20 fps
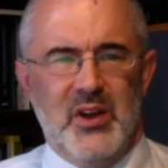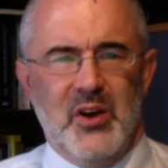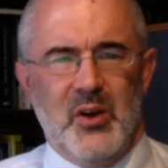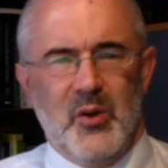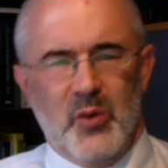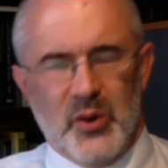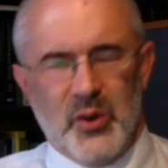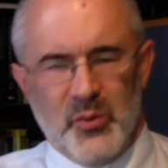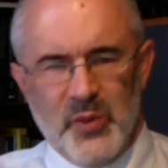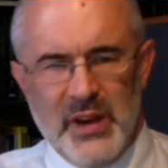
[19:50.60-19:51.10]

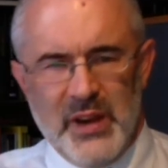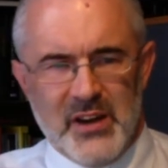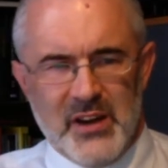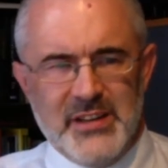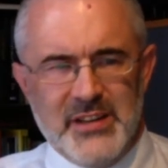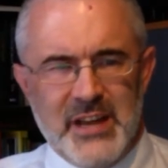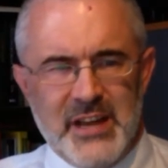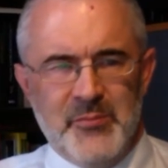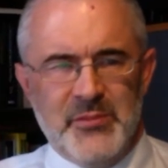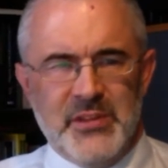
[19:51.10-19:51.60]
when we are
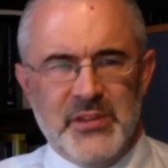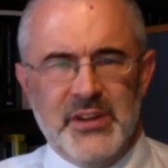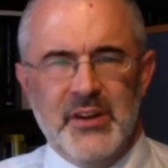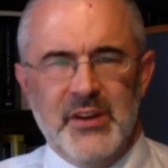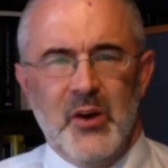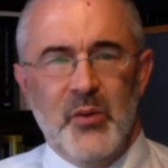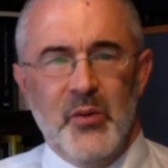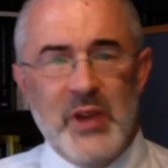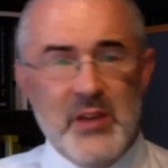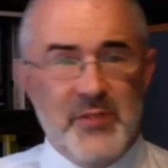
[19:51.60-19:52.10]
tempted.
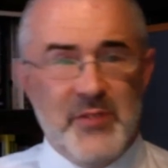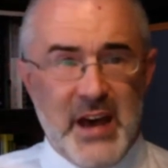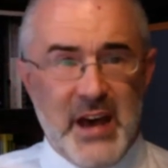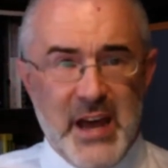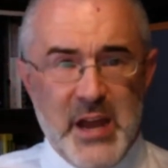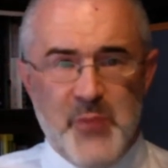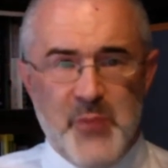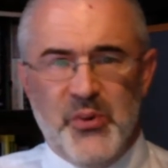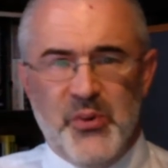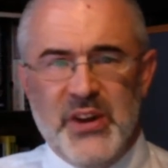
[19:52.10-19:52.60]
We have a
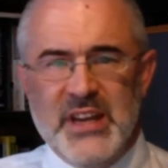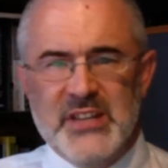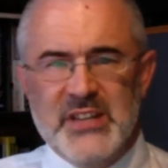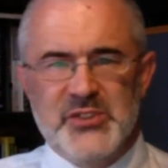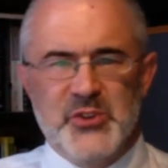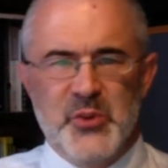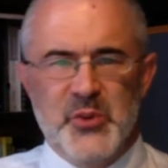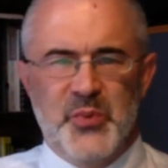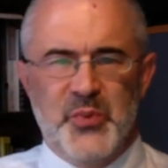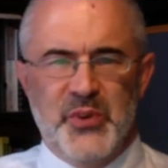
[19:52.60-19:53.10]
high priest
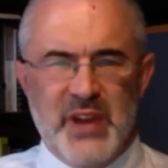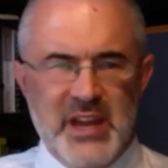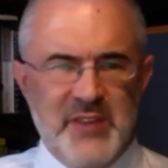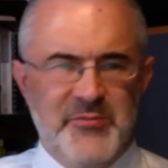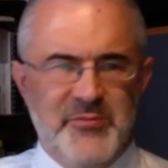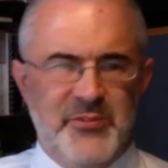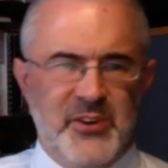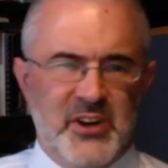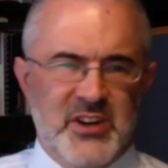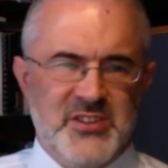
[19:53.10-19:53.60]
who prayed
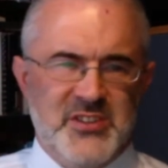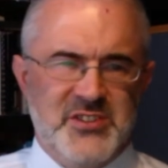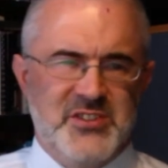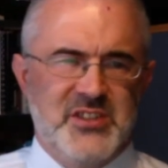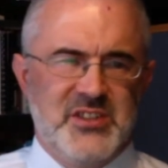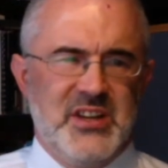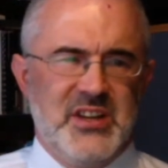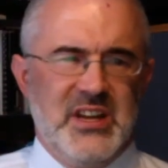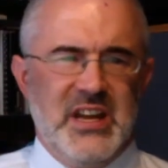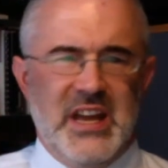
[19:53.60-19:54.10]
for us
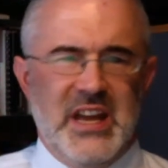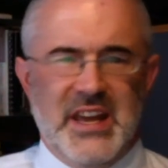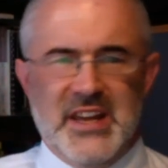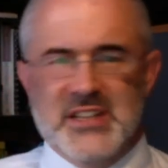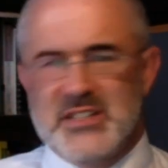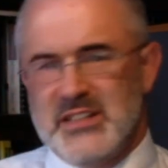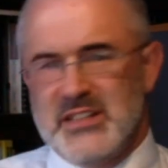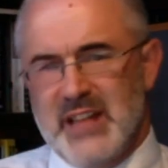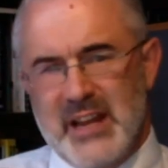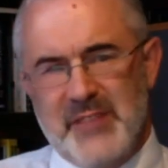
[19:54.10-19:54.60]
in his
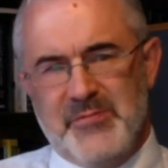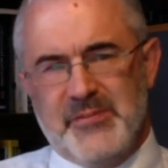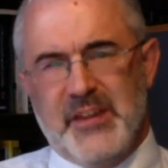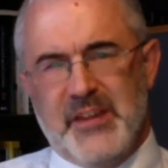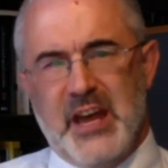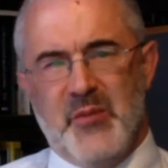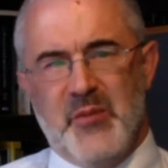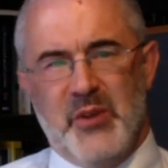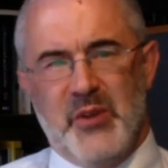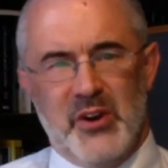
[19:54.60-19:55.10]

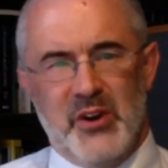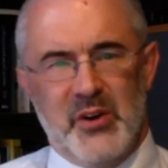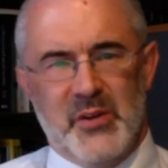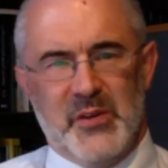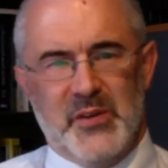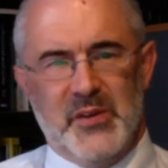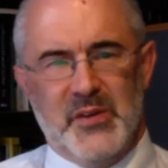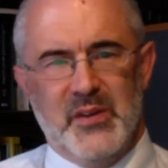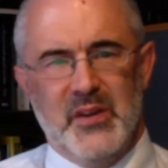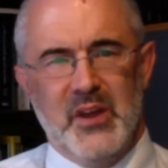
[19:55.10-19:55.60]
lifetime on
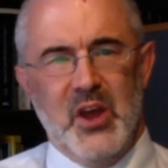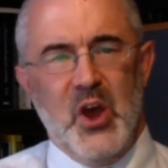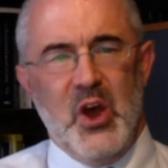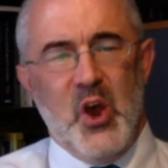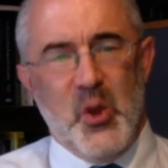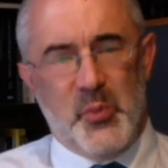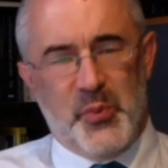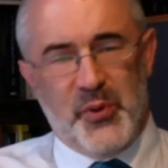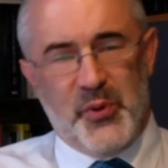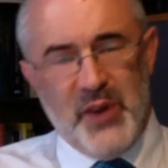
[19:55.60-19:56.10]
earth,
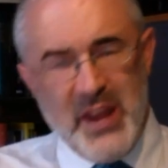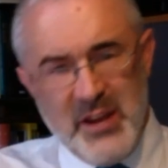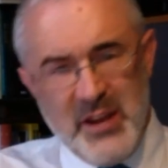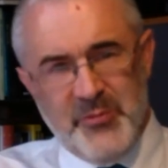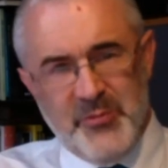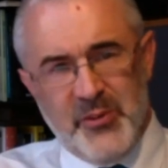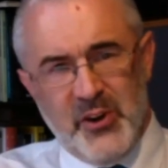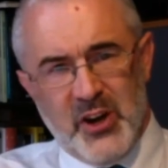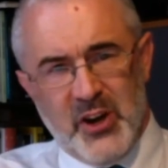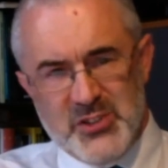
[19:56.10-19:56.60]
who prayed
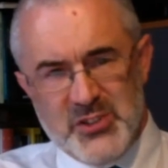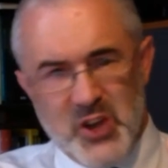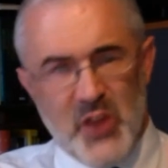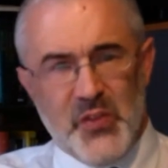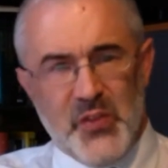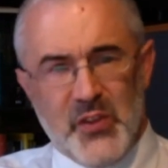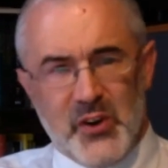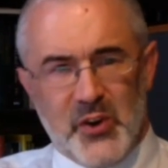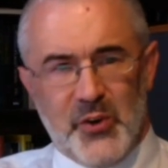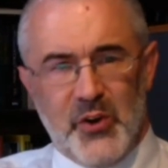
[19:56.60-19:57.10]
for us on
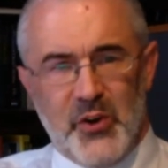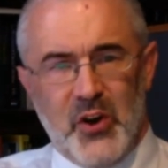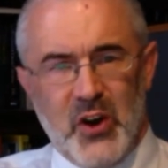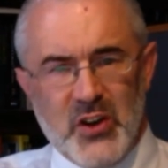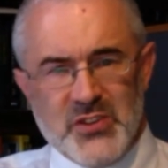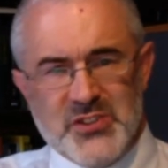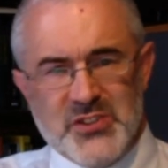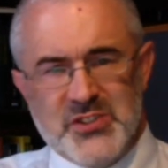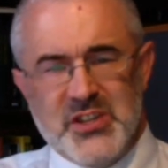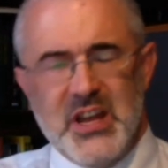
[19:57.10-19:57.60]
the
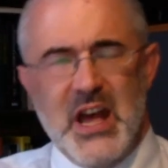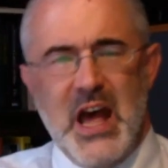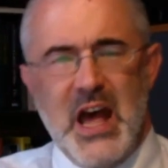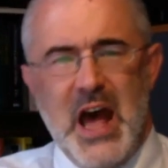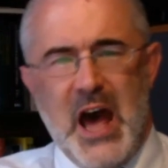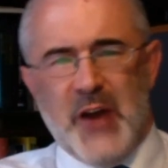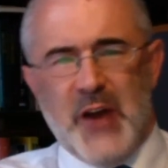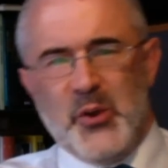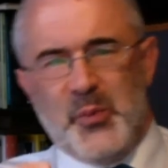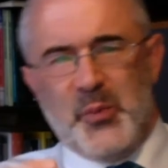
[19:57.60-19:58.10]
cross,
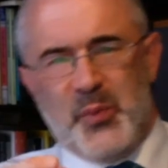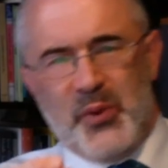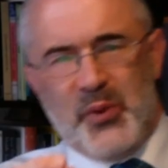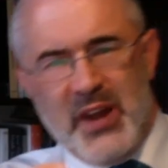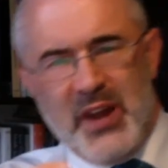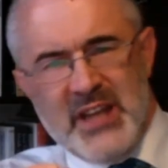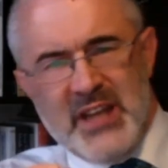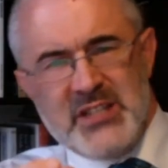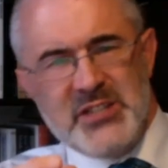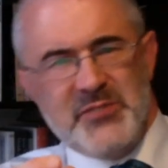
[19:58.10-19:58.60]
and who
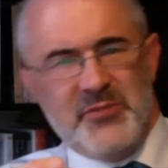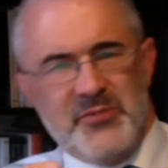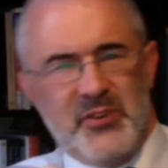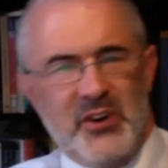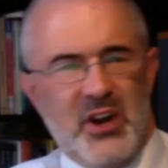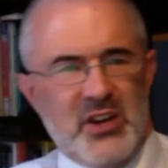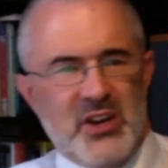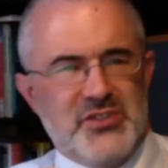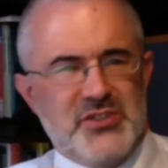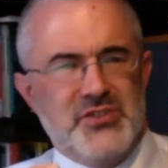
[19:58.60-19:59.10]
prays for
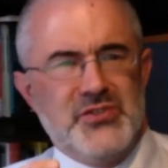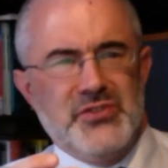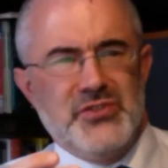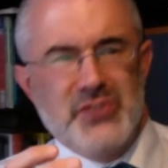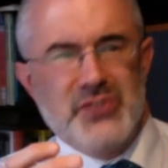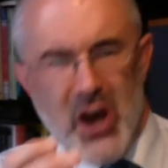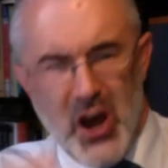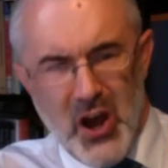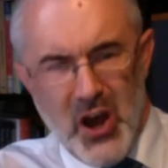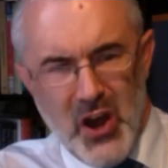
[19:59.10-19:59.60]
us
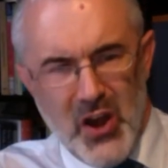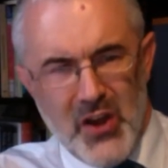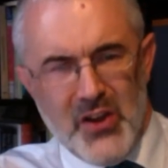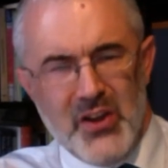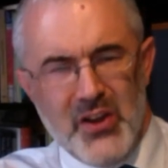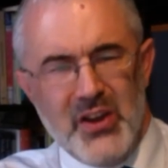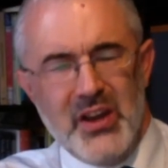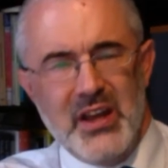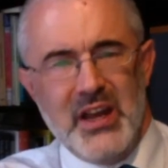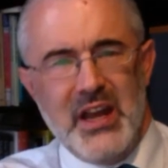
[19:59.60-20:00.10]
now
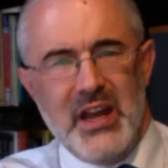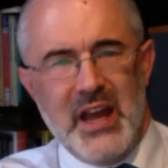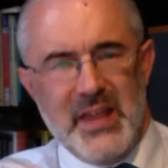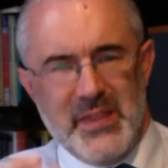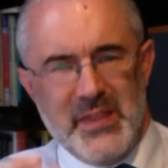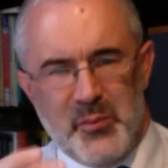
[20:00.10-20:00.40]
in the